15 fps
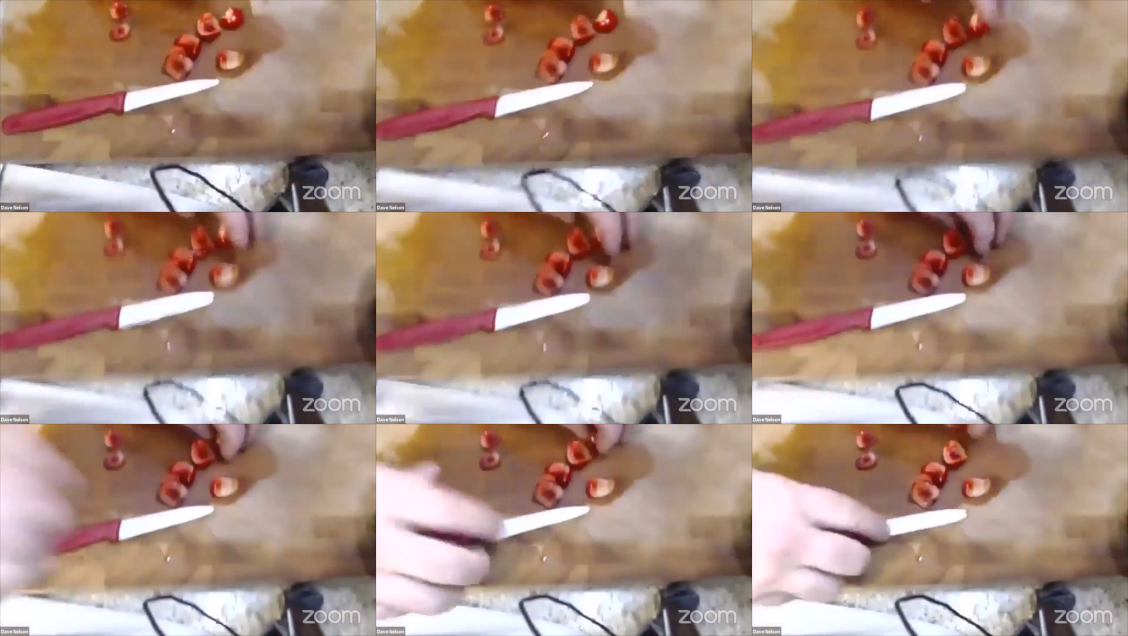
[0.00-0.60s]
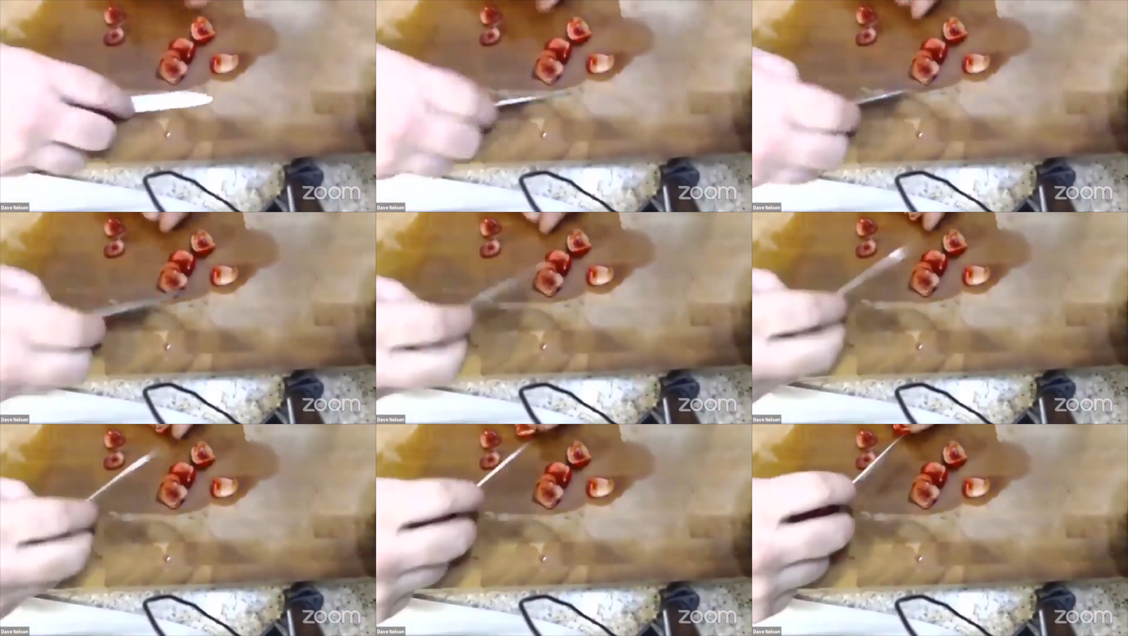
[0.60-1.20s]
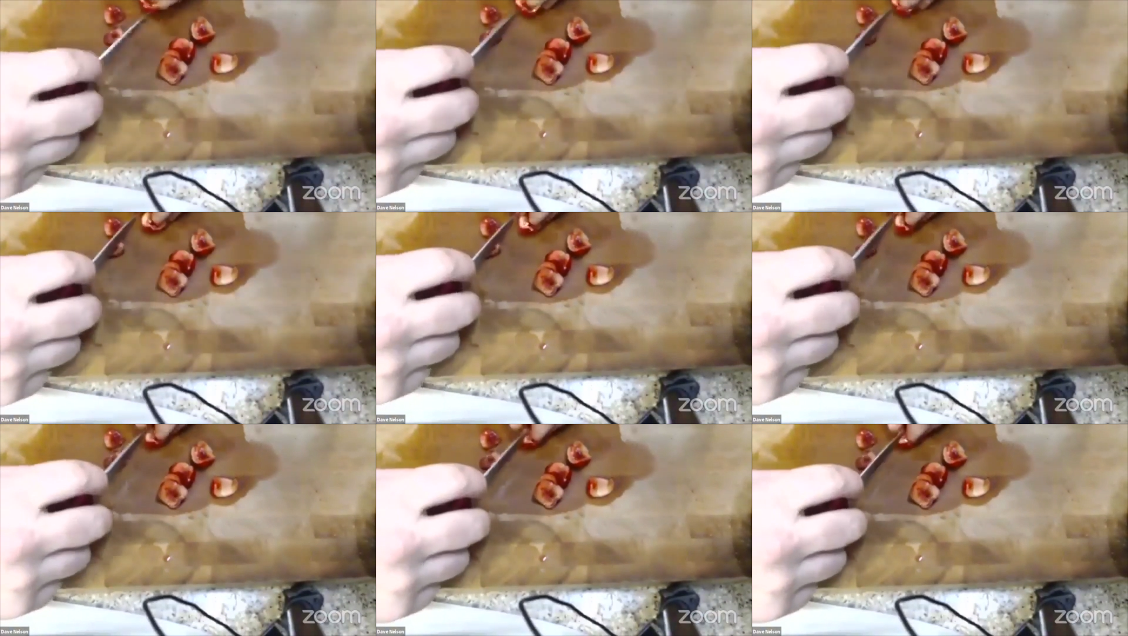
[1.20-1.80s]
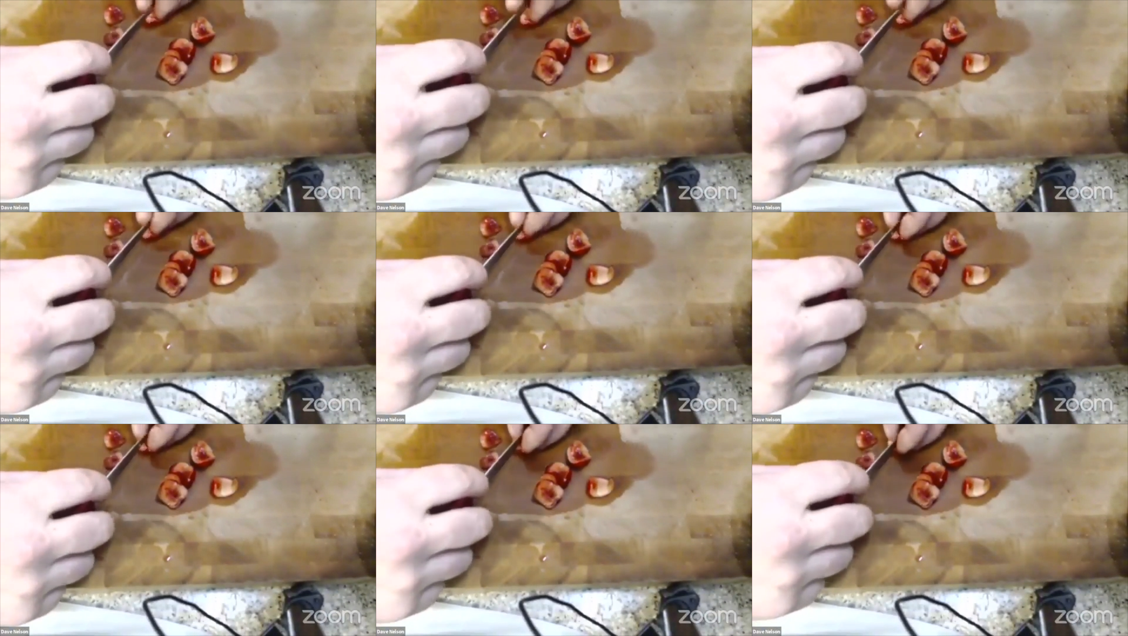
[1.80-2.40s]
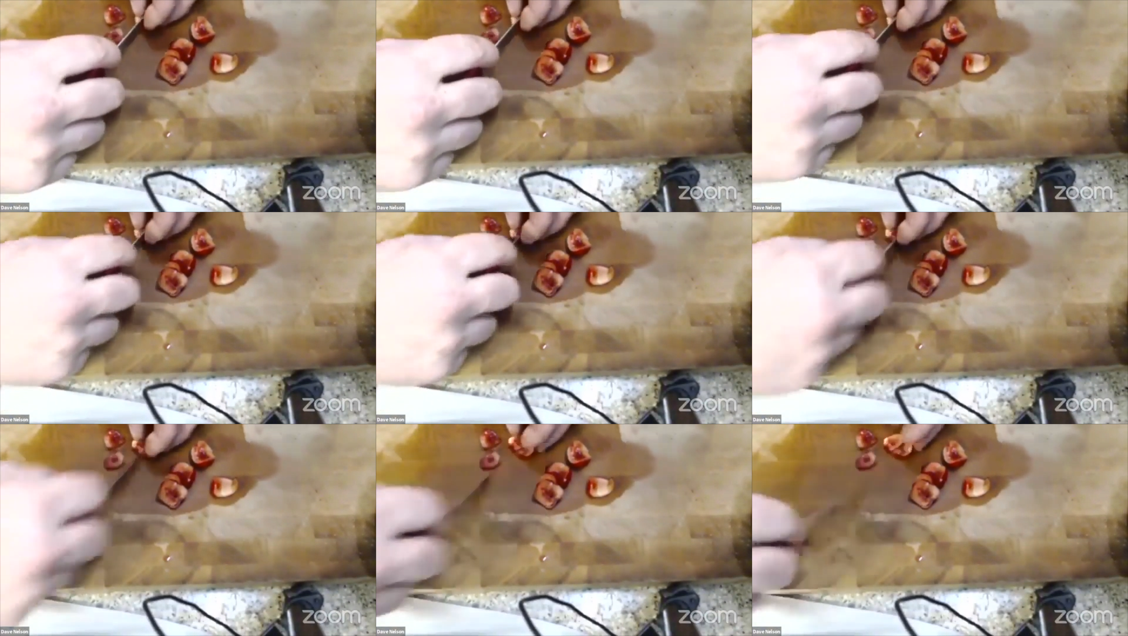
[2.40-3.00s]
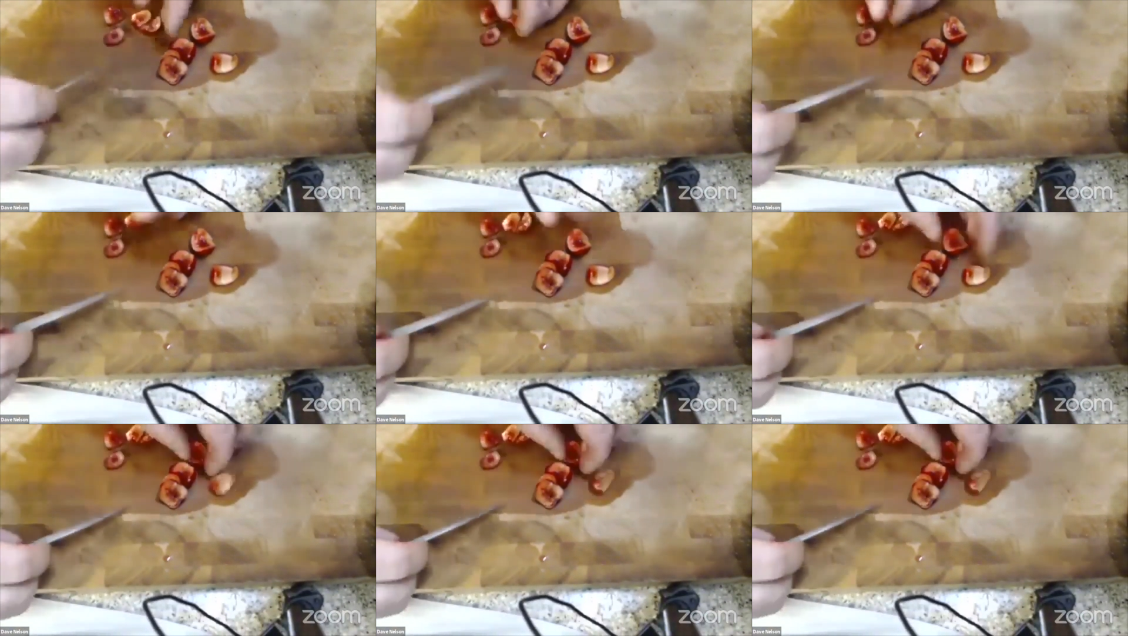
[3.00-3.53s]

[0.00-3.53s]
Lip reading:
[unreadable: no face in view]